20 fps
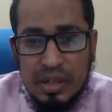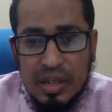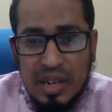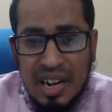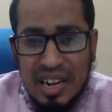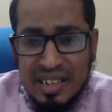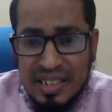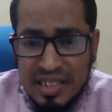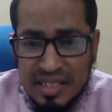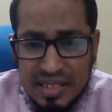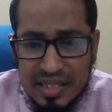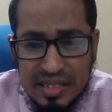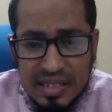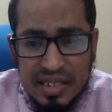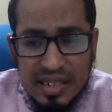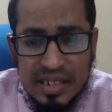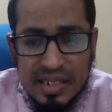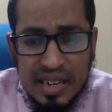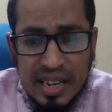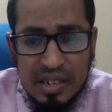
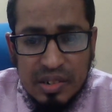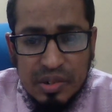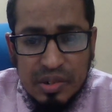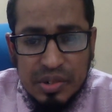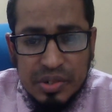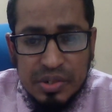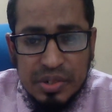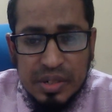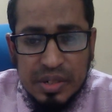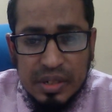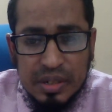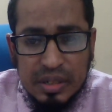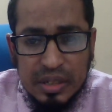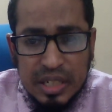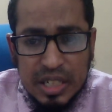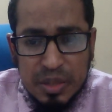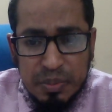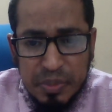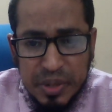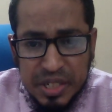unnecessary calculation,
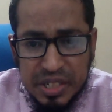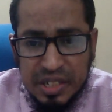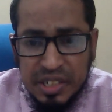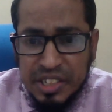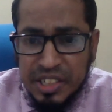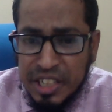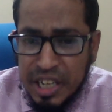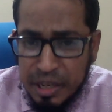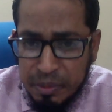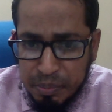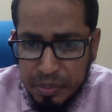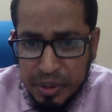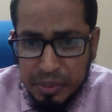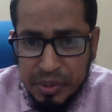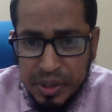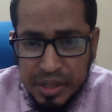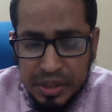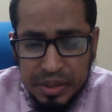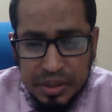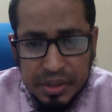especially in
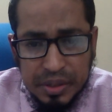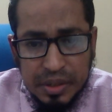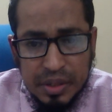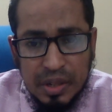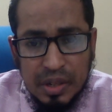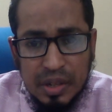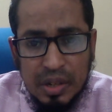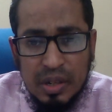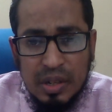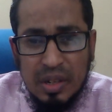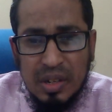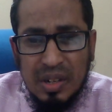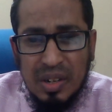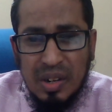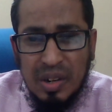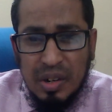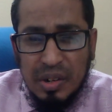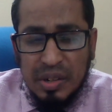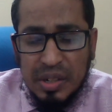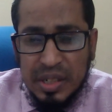NPV
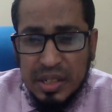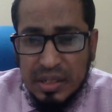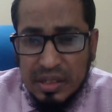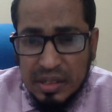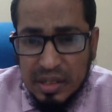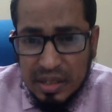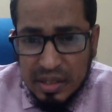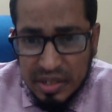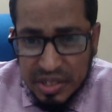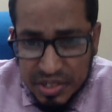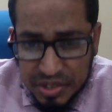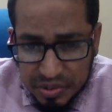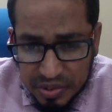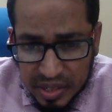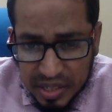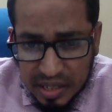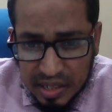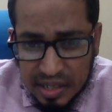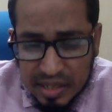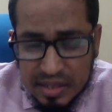or in the ratio
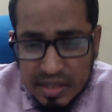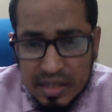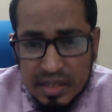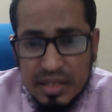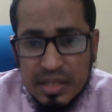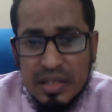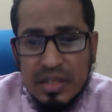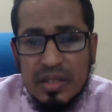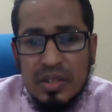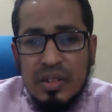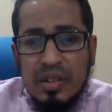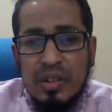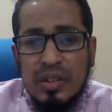analysis